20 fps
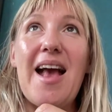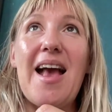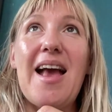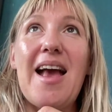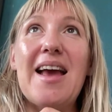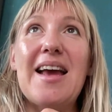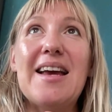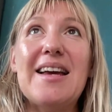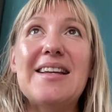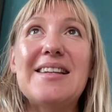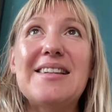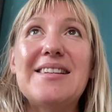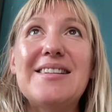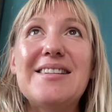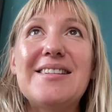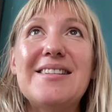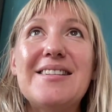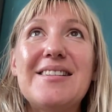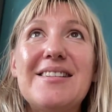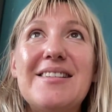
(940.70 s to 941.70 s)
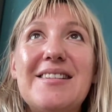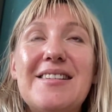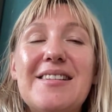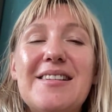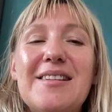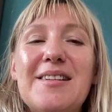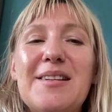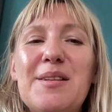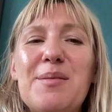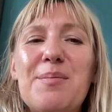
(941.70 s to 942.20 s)
And
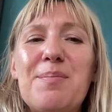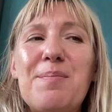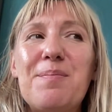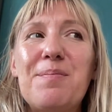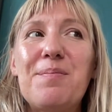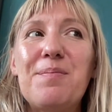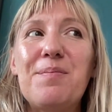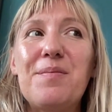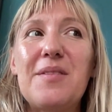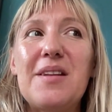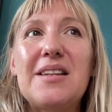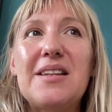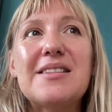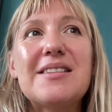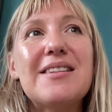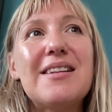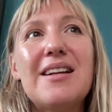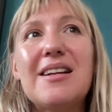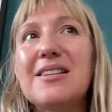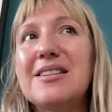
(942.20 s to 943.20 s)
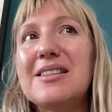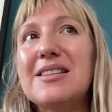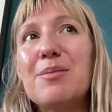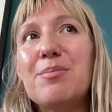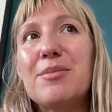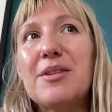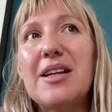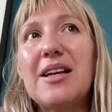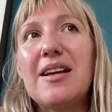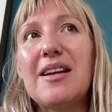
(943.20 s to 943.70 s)
it's not
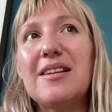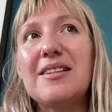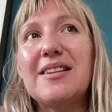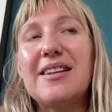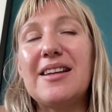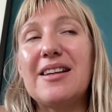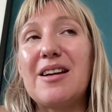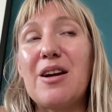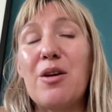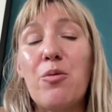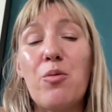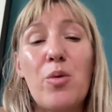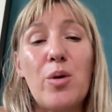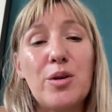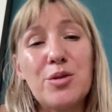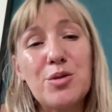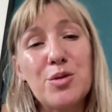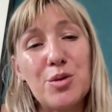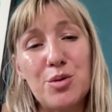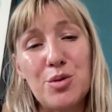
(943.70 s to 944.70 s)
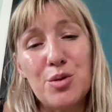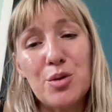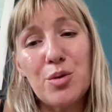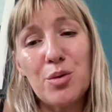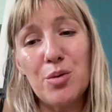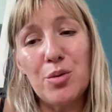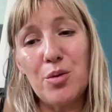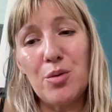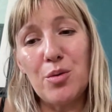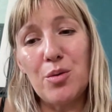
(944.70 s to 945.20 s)
something that I want to
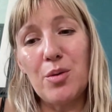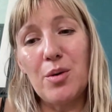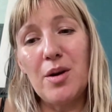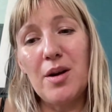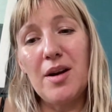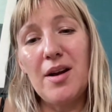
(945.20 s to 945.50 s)
do.